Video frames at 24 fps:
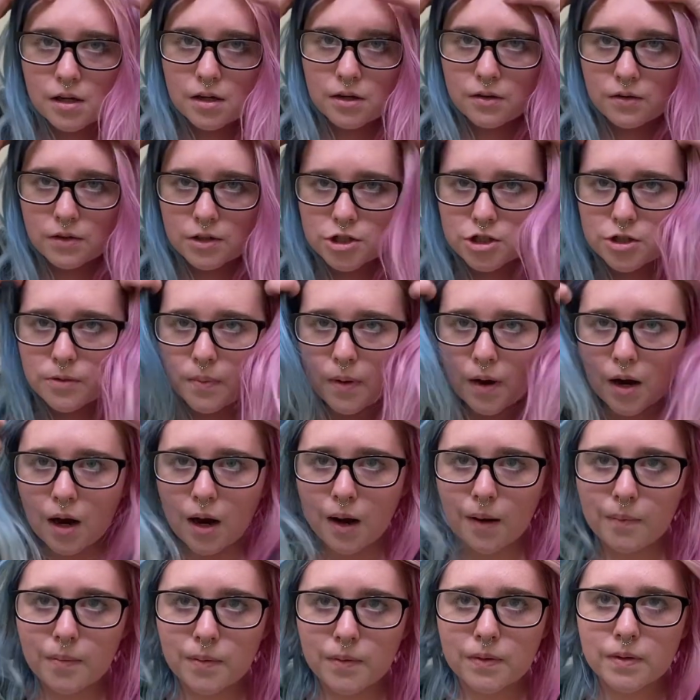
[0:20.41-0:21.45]
know I should
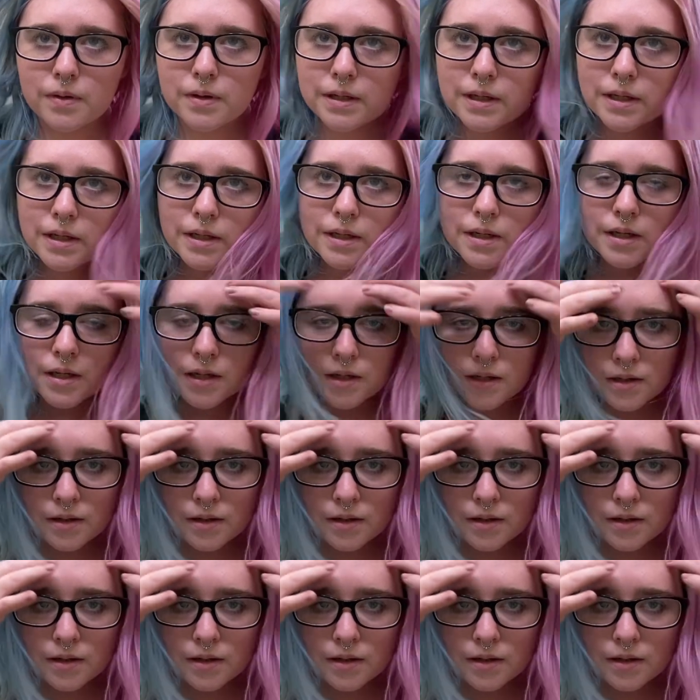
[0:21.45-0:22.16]
probably